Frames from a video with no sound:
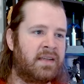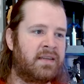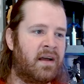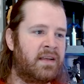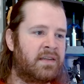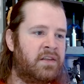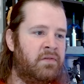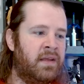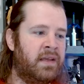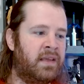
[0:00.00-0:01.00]
saw this
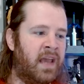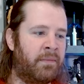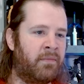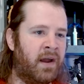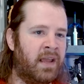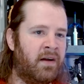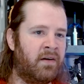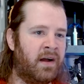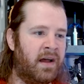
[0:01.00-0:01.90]
unique game right here,